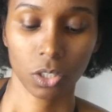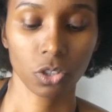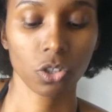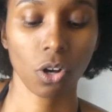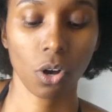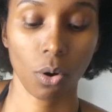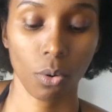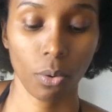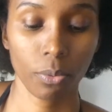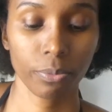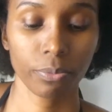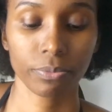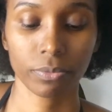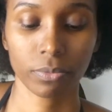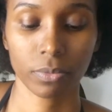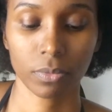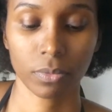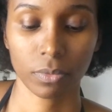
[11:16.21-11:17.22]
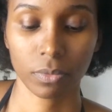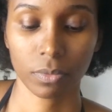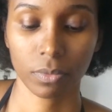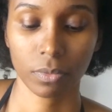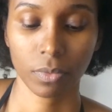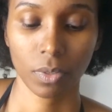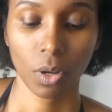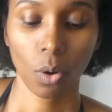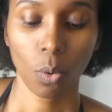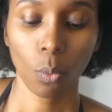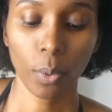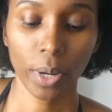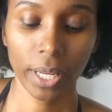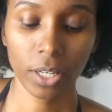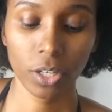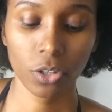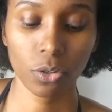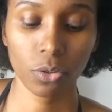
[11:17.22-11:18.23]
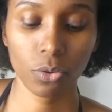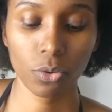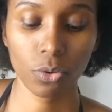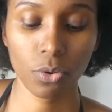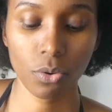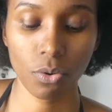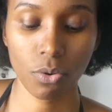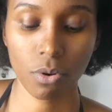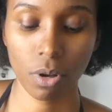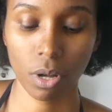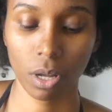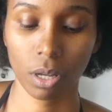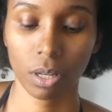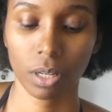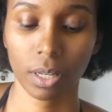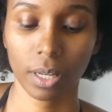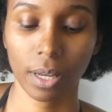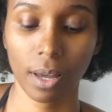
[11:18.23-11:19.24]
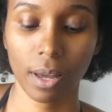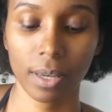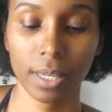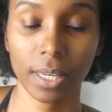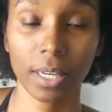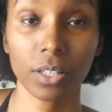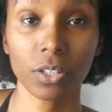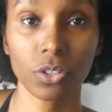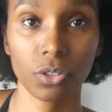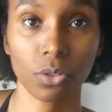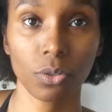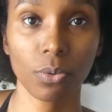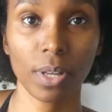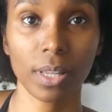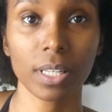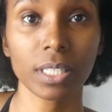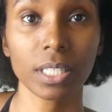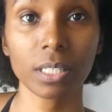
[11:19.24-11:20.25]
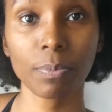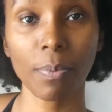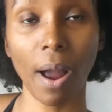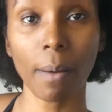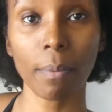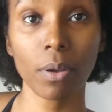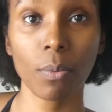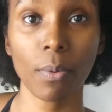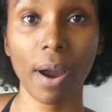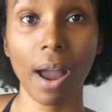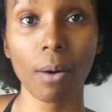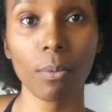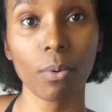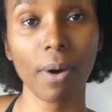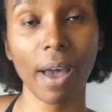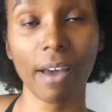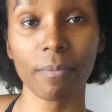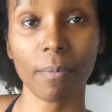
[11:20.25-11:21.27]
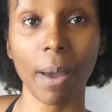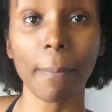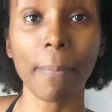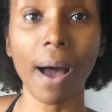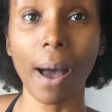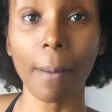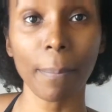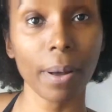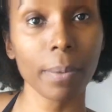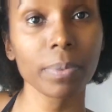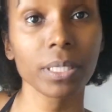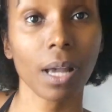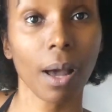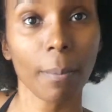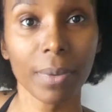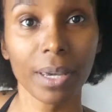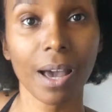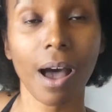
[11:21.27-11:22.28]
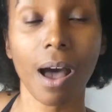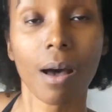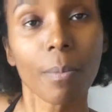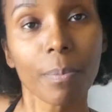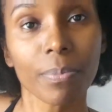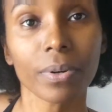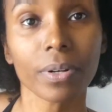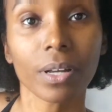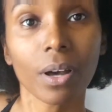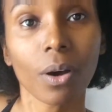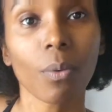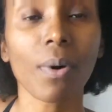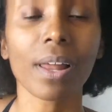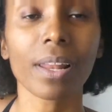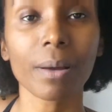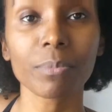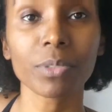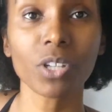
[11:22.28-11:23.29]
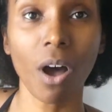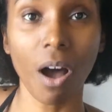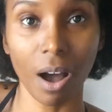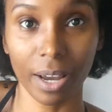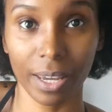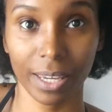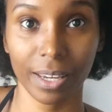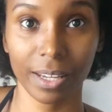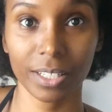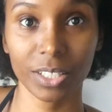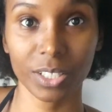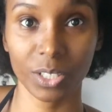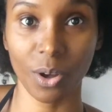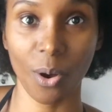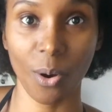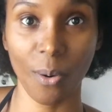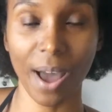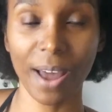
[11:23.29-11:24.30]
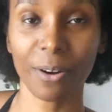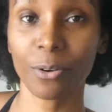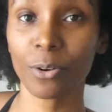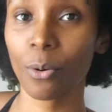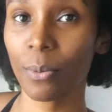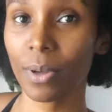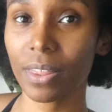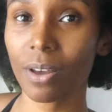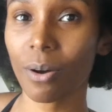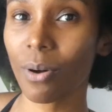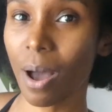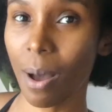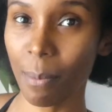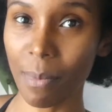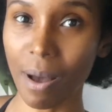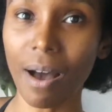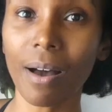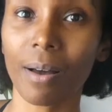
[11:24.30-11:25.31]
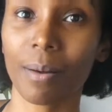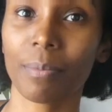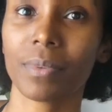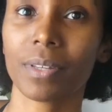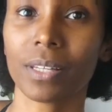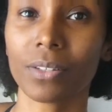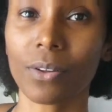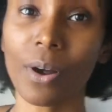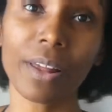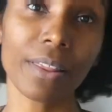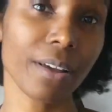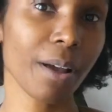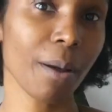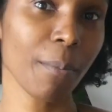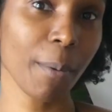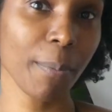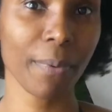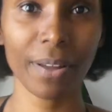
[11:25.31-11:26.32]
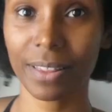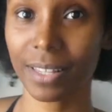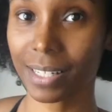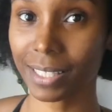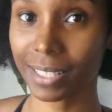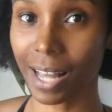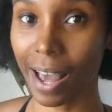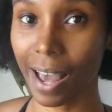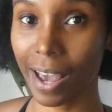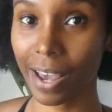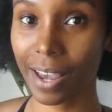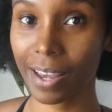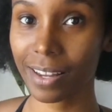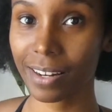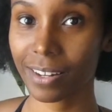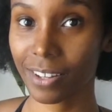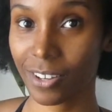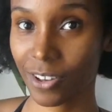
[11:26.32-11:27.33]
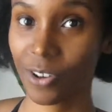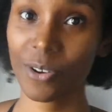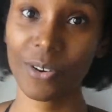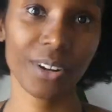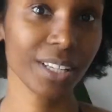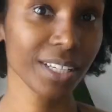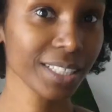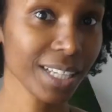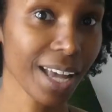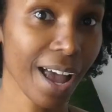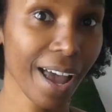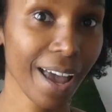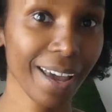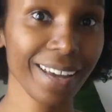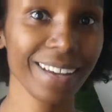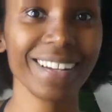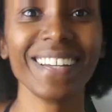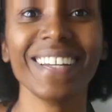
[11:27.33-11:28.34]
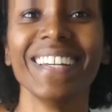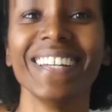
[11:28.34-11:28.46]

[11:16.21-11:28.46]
So when you get to, and this is probably where I will have my pop-ups coming up while I'm talking, so I don't know when they'll come up. They'll either come up on this side or this side.